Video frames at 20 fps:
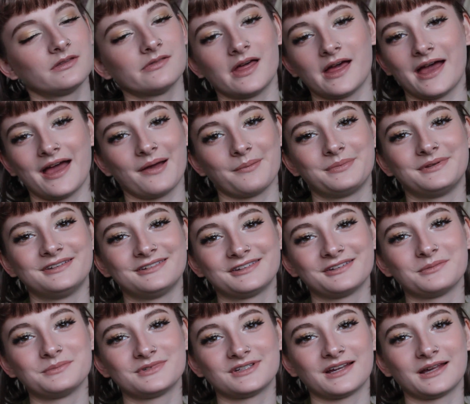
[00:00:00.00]
That happens
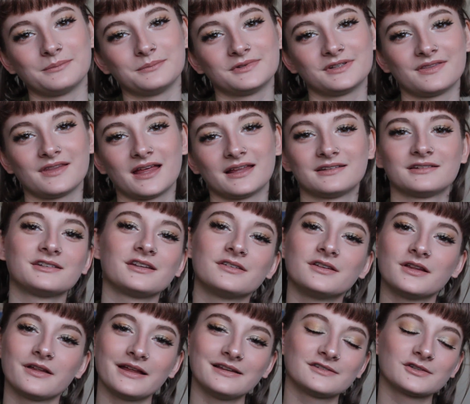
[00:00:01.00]
sometimes, and
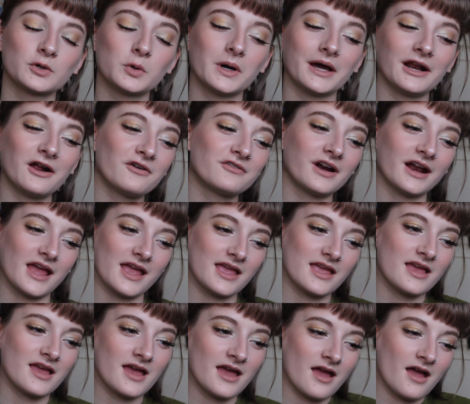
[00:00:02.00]
that's quite all right.